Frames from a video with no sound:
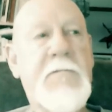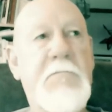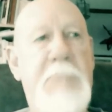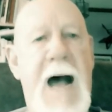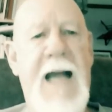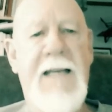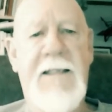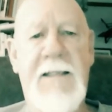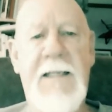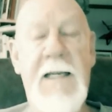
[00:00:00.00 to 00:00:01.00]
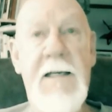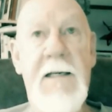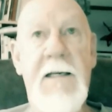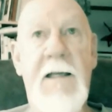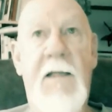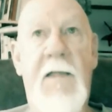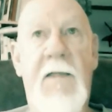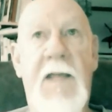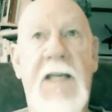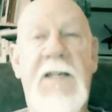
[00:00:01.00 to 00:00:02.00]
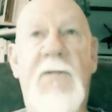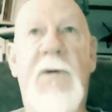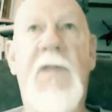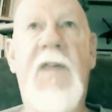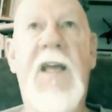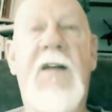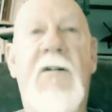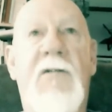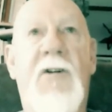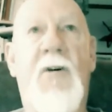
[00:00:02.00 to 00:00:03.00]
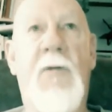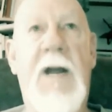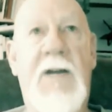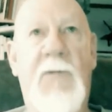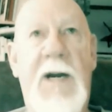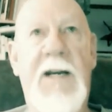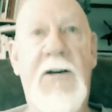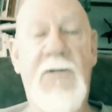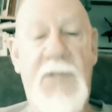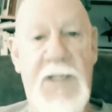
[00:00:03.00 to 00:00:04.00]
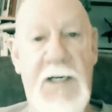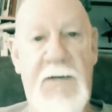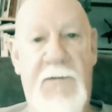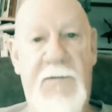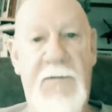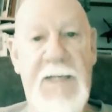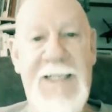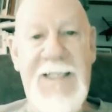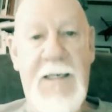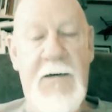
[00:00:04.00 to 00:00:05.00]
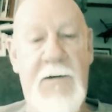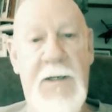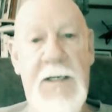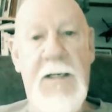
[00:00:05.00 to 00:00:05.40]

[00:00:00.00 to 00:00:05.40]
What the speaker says: Biases, things that we think are the correct way to do stuff, etc.